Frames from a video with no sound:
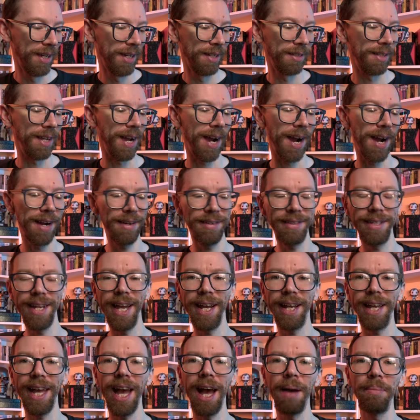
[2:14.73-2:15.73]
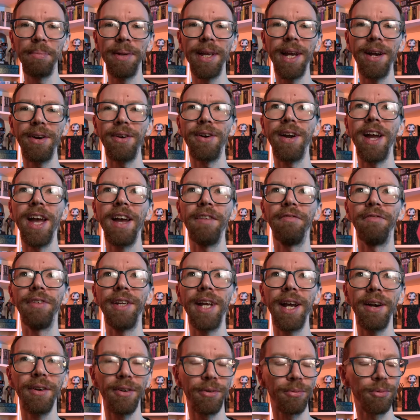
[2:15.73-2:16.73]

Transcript: The hard deck, happy hour, every hour,